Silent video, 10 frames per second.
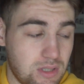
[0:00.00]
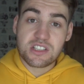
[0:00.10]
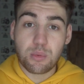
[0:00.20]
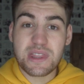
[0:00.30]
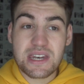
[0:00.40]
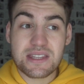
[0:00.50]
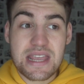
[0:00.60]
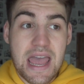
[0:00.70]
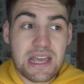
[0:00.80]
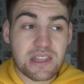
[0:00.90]
So within a
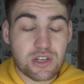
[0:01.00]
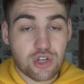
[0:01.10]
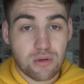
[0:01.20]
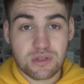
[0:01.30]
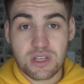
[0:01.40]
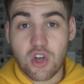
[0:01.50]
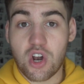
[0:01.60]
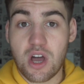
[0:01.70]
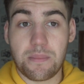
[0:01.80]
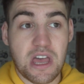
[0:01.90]
day, the insurance had
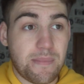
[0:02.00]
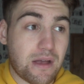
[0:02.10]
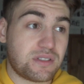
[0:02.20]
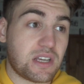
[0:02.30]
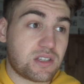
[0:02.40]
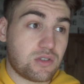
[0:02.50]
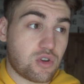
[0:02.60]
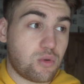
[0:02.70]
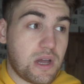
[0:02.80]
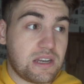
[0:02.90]
gone up by about
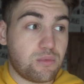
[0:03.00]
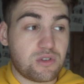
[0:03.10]
600 quid,